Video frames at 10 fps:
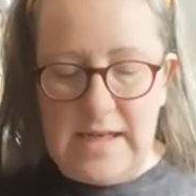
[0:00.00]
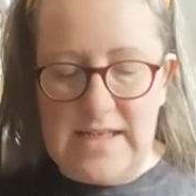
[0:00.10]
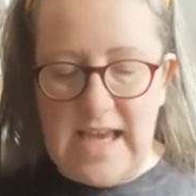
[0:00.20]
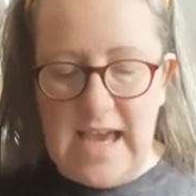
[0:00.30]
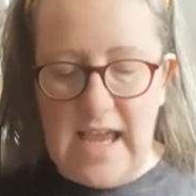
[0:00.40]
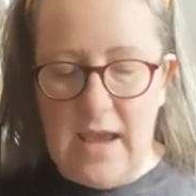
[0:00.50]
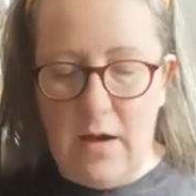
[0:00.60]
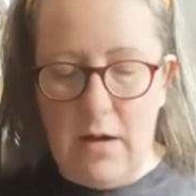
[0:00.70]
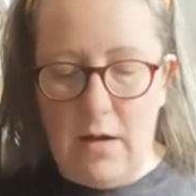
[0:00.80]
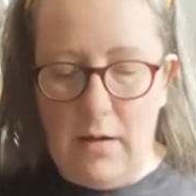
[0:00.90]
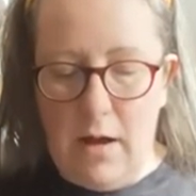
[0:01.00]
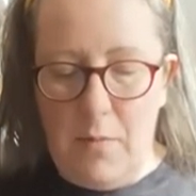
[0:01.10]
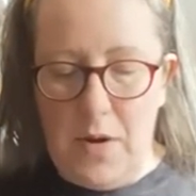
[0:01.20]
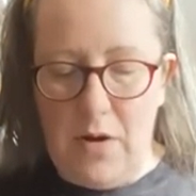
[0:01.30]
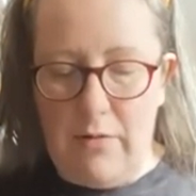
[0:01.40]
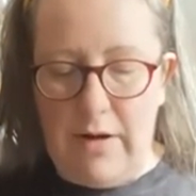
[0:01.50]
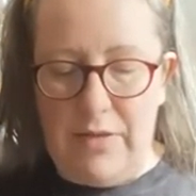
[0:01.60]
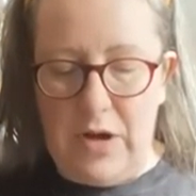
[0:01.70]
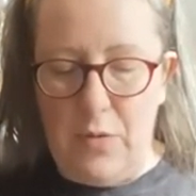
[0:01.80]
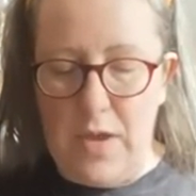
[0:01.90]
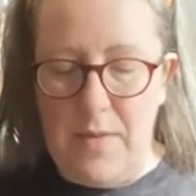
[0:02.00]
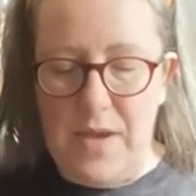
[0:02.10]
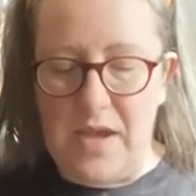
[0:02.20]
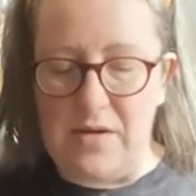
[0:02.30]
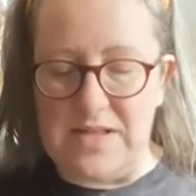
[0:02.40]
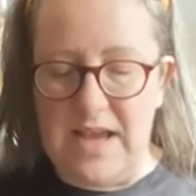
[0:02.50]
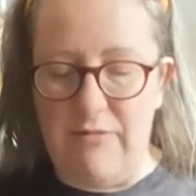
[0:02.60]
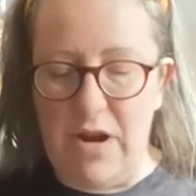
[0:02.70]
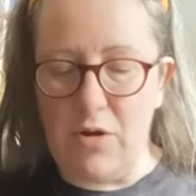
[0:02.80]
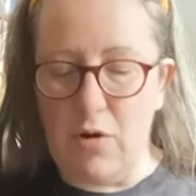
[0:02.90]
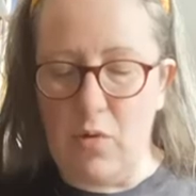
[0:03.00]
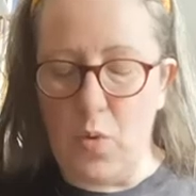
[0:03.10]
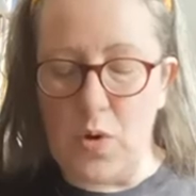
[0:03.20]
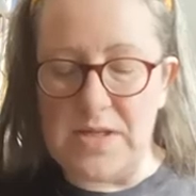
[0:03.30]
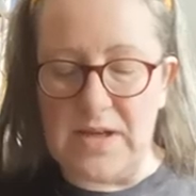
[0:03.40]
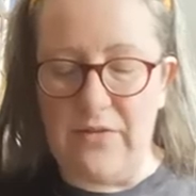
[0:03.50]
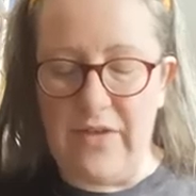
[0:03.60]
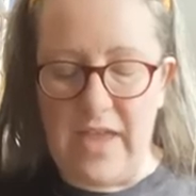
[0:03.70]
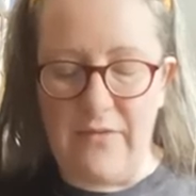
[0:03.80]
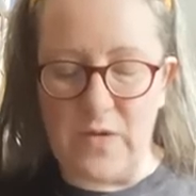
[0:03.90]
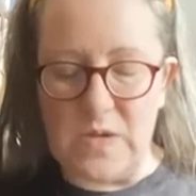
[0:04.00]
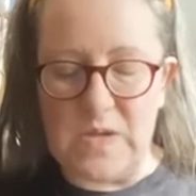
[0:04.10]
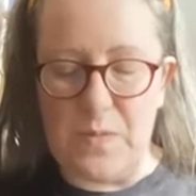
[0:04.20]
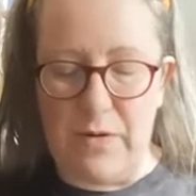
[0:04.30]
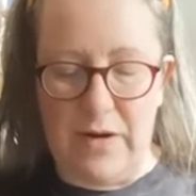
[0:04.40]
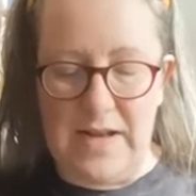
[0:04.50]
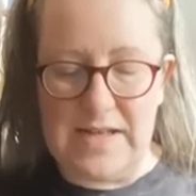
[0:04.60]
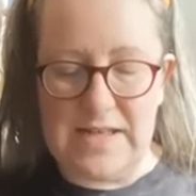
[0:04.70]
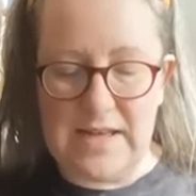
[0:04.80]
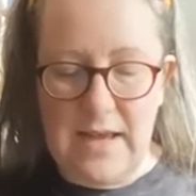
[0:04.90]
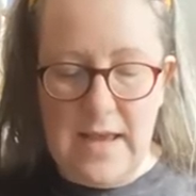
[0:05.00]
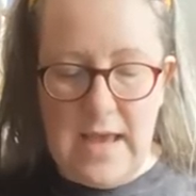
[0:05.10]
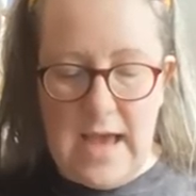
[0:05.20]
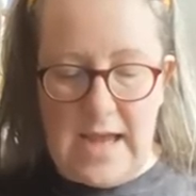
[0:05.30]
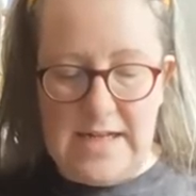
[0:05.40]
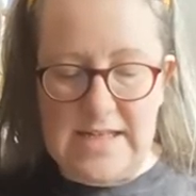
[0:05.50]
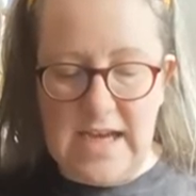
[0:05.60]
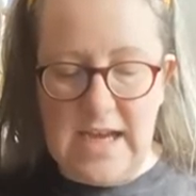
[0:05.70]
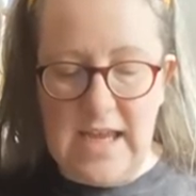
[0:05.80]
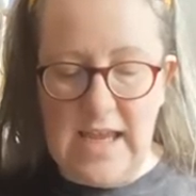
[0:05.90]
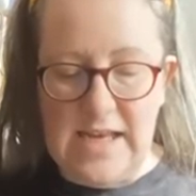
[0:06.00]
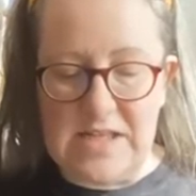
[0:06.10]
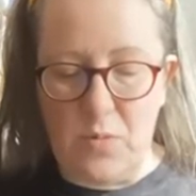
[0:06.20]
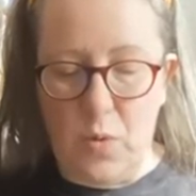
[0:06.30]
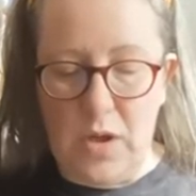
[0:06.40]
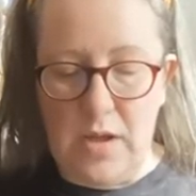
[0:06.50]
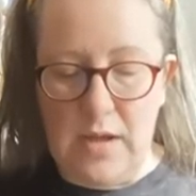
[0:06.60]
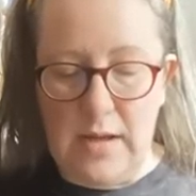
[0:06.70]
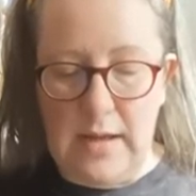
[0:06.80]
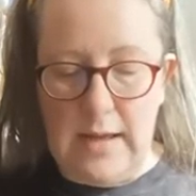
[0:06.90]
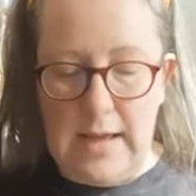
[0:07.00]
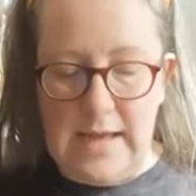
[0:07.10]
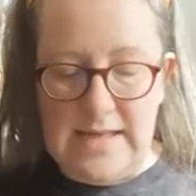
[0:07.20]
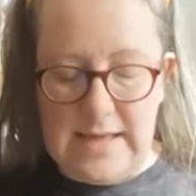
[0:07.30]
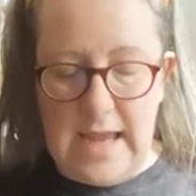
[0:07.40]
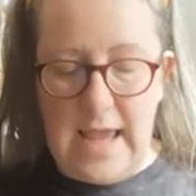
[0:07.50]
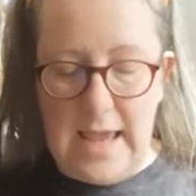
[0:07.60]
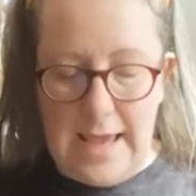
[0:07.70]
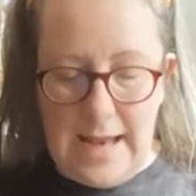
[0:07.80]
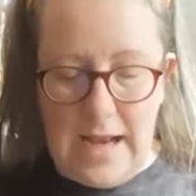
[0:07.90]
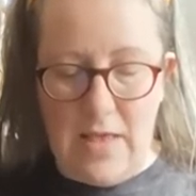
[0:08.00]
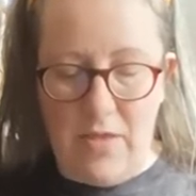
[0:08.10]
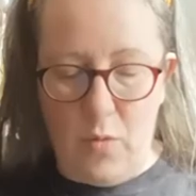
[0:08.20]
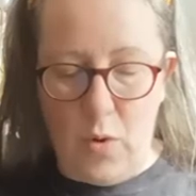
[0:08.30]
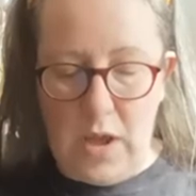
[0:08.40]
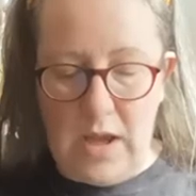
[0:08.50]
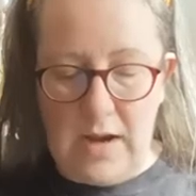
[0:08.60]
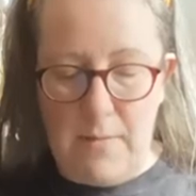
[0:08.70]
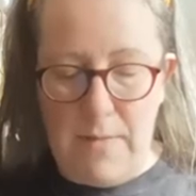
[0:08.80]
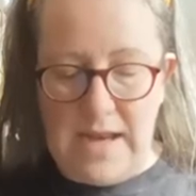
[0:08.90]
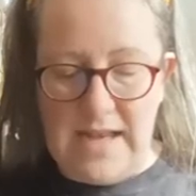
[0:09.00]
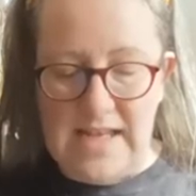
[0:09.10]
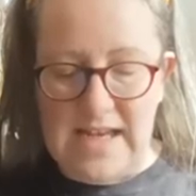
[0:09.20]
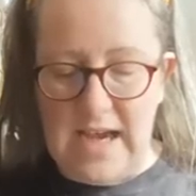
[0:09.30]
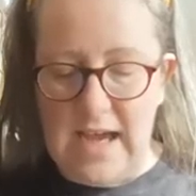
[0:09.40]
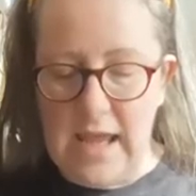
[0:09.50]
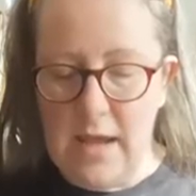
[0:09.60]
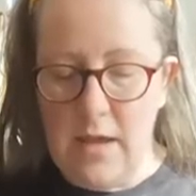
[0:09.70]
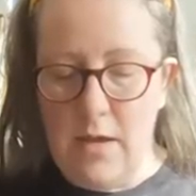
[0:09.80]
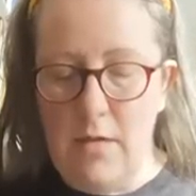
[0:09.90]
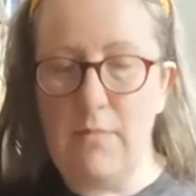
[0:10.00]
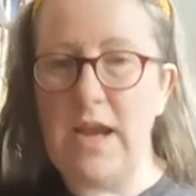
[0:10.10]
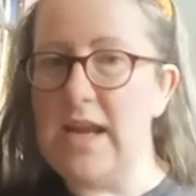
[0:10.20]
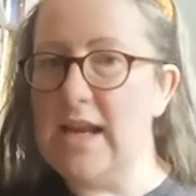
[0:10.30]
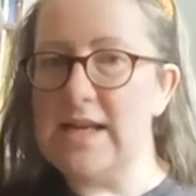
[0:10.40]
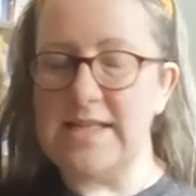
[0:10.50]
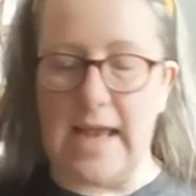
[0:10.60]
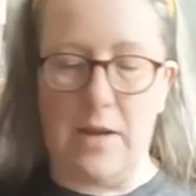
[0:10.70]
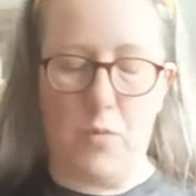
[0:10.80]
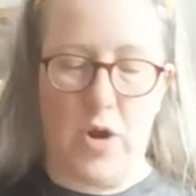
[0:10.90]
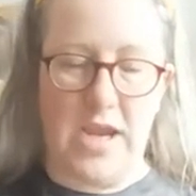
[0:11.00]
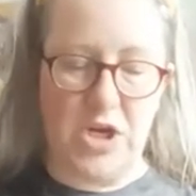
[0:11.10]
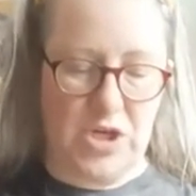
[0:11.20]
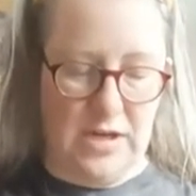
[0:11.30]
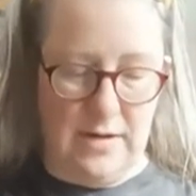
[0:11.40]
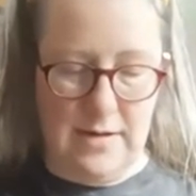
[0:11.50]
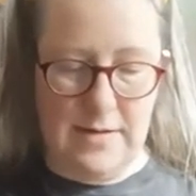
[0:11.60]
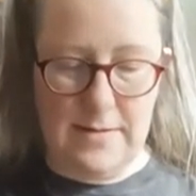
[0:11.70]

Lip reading: Thai are common around the New Year because their colour wards off evil spirits, and Thai is the word is in the word mendetai, meaning celebration.